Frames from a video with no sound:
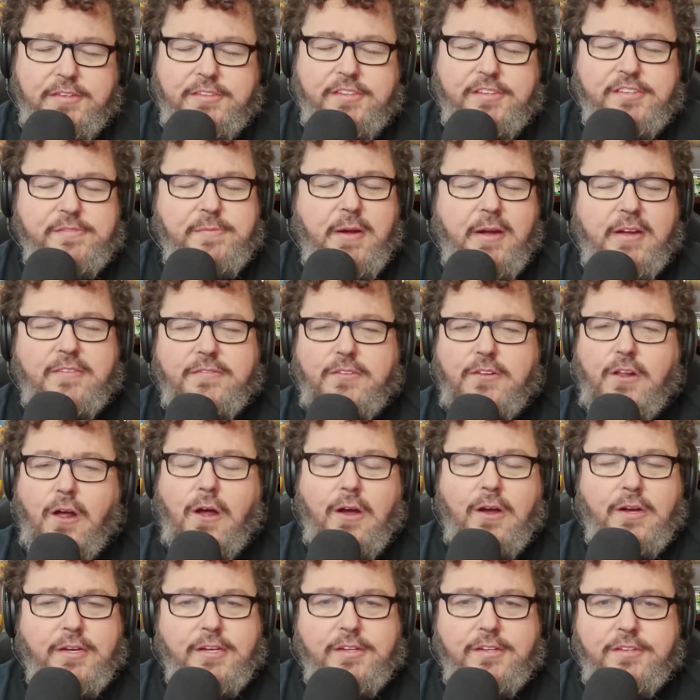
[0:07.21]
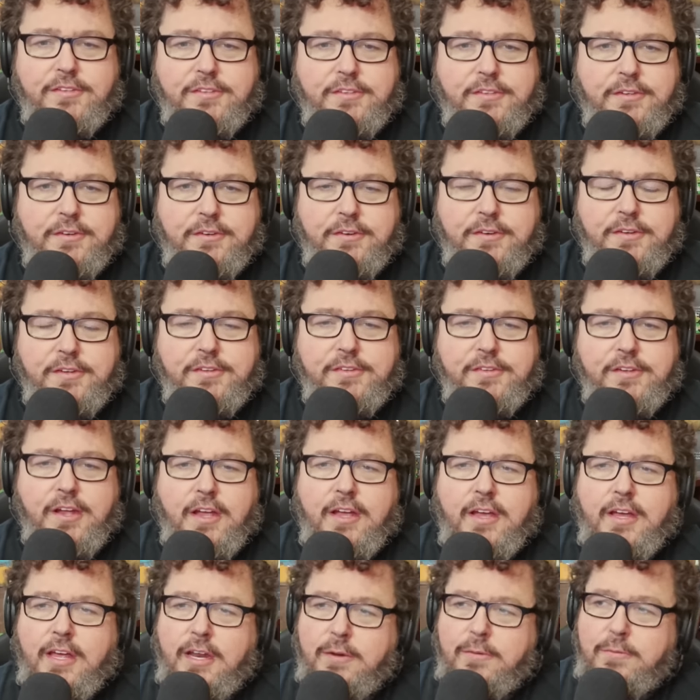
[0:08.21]
This is my vlogging series
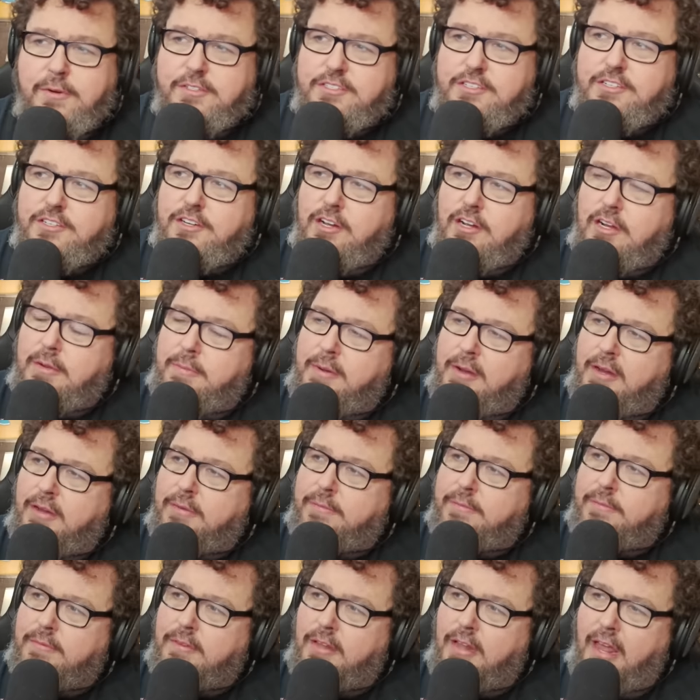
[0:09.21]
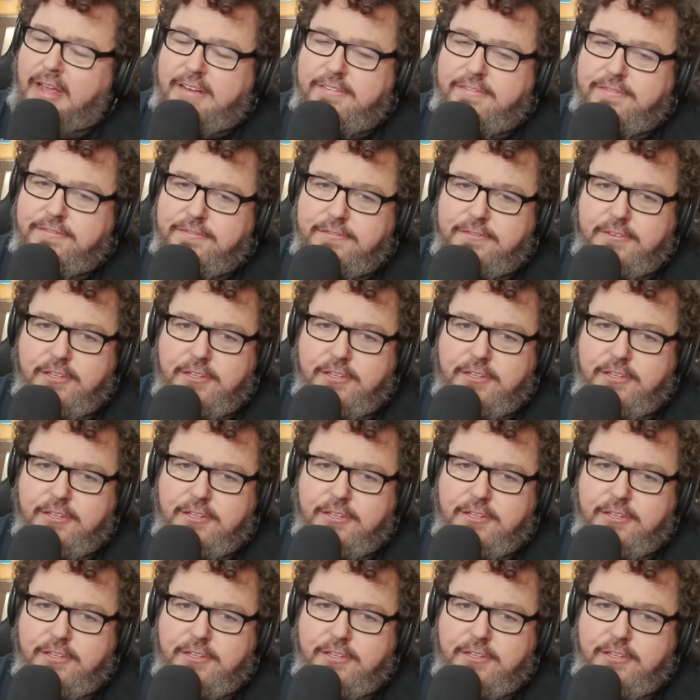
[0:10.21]
in which I talk about life,